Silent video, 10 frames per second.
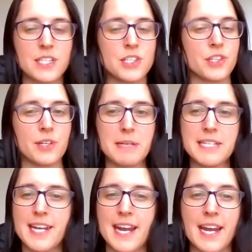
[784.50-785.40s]
You've got to be
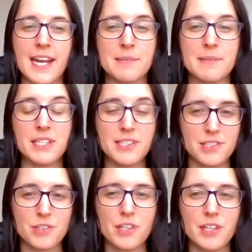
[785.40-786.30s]
tanned, but you
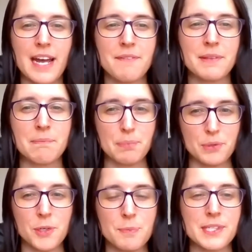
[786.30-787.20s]
still got to have the
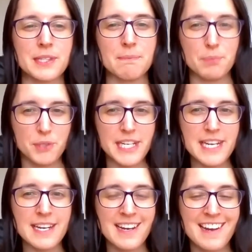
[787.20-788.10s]
boobs and the
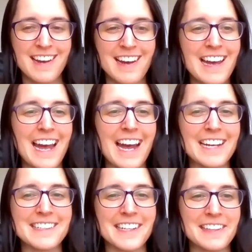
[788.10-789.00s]
booty. And
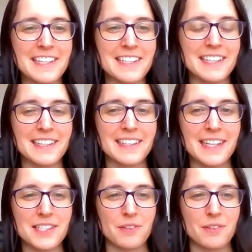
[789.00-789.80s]
I think that's